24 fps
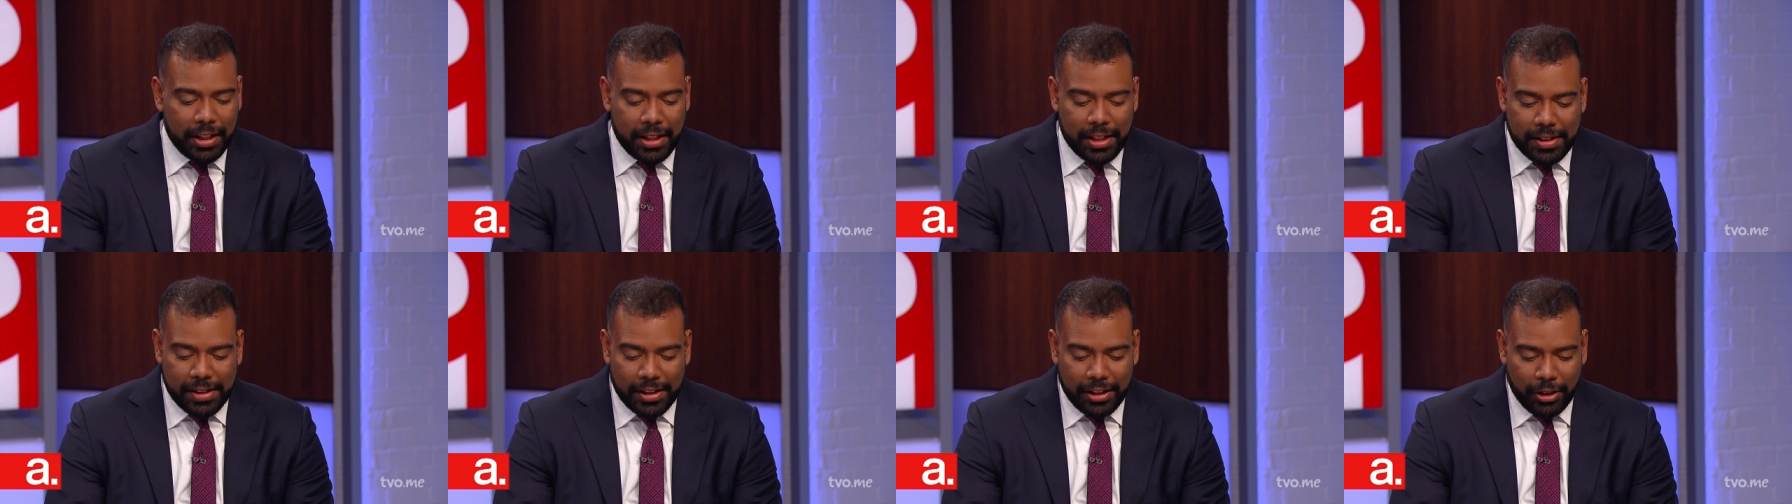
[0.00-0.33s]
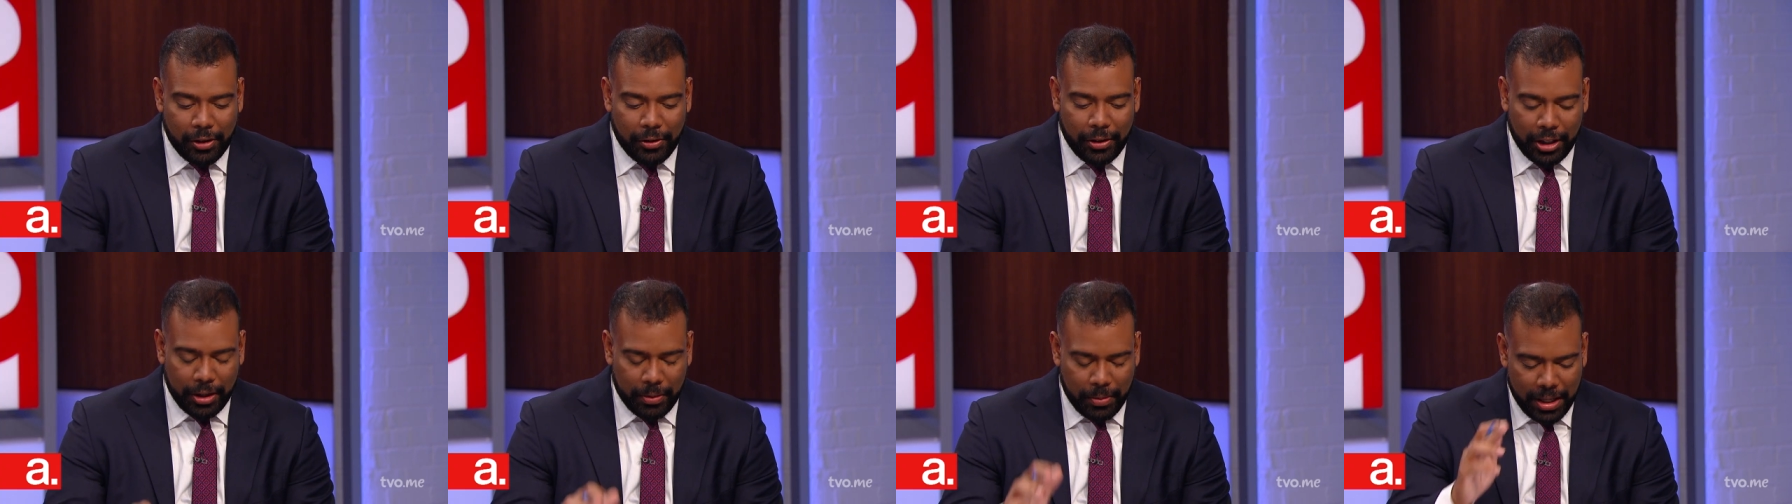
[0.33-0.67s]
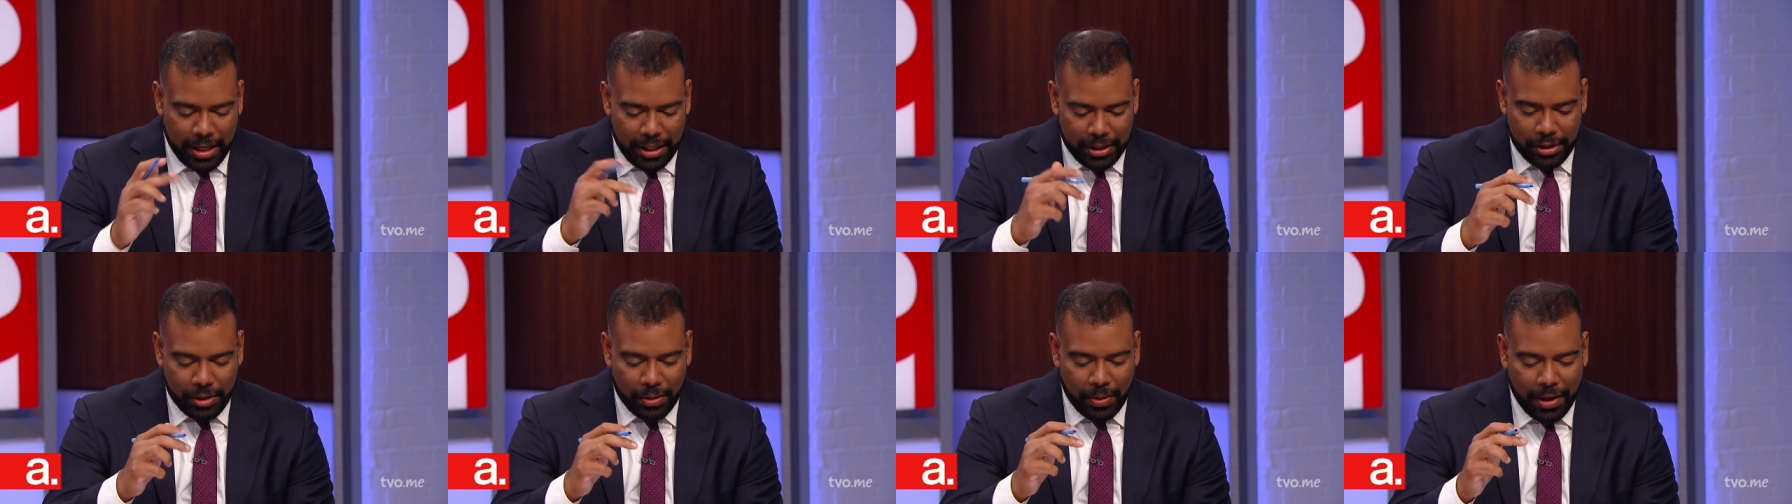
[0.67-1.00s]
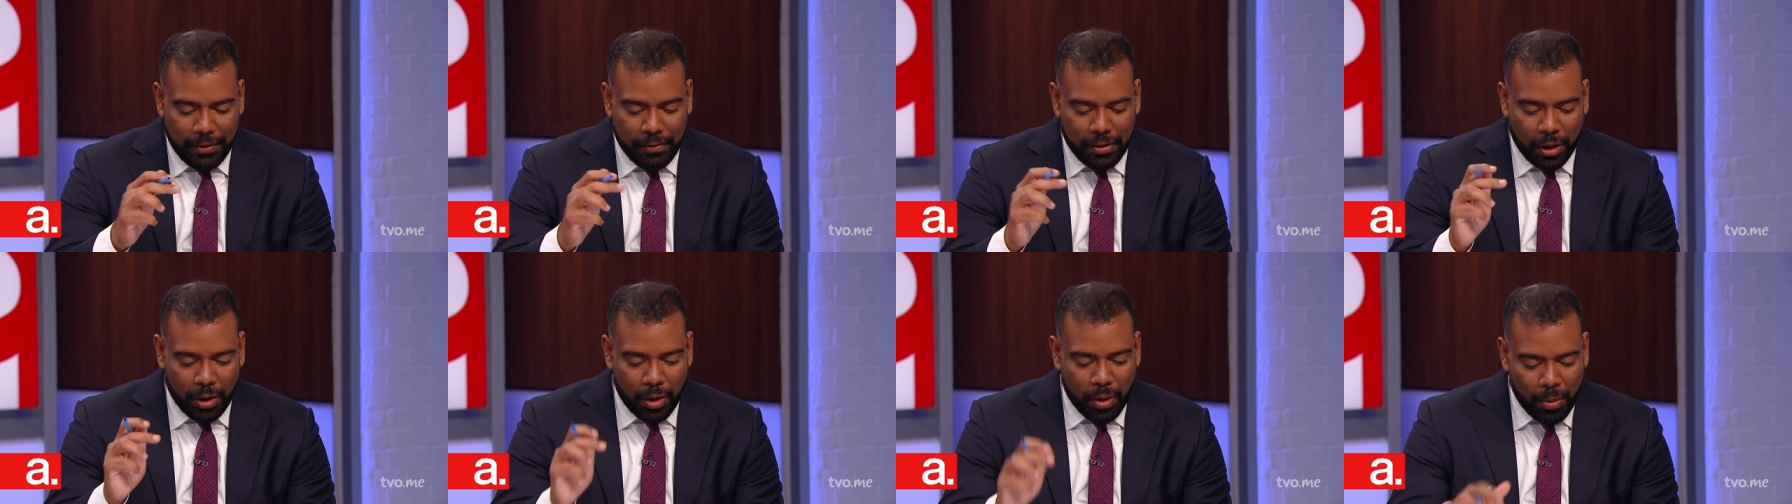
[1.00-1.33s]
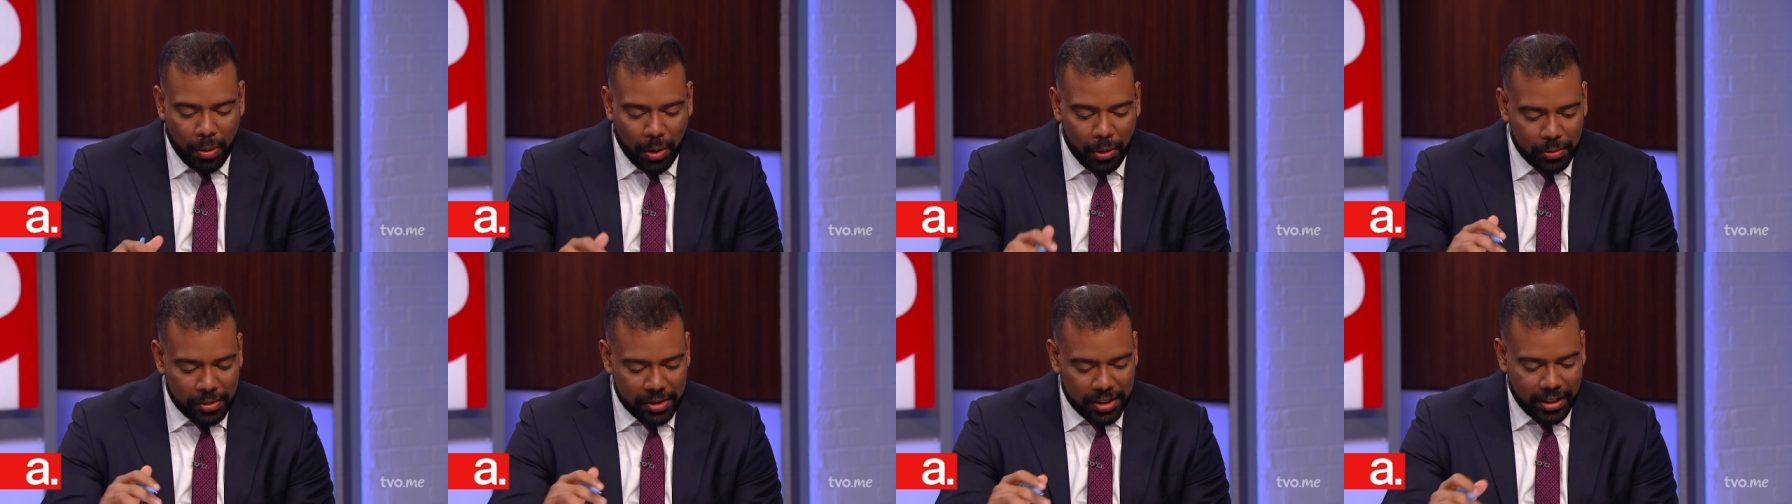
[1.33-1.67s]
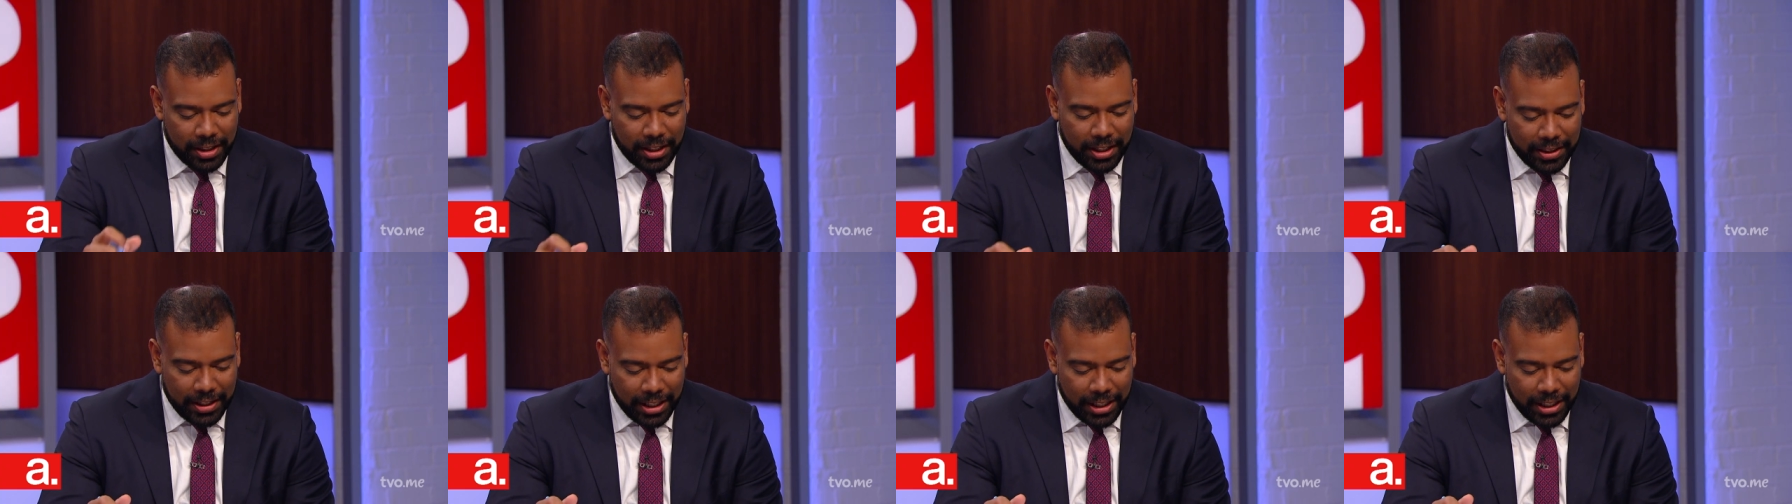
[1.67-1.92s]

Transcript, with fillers: isn't going away. I do have a quote uh,